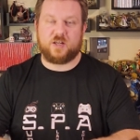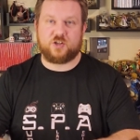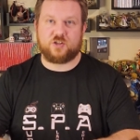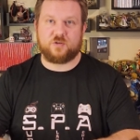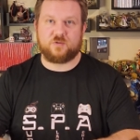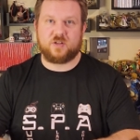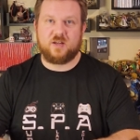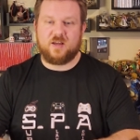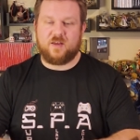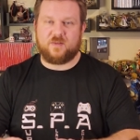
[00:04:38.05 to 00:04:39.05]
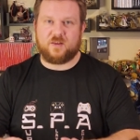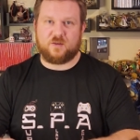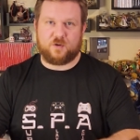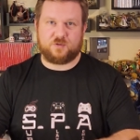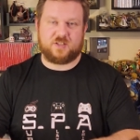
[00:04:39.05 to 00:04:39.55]
issues than
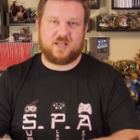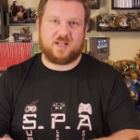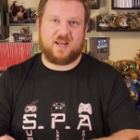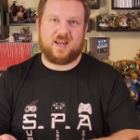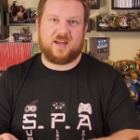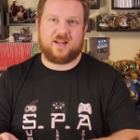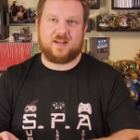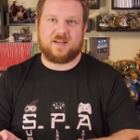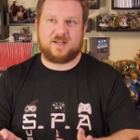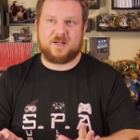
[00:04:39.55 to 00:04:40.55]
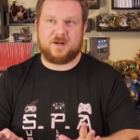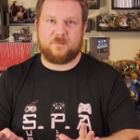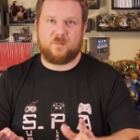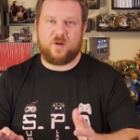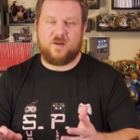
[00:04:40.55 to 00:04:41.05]
those did, and um,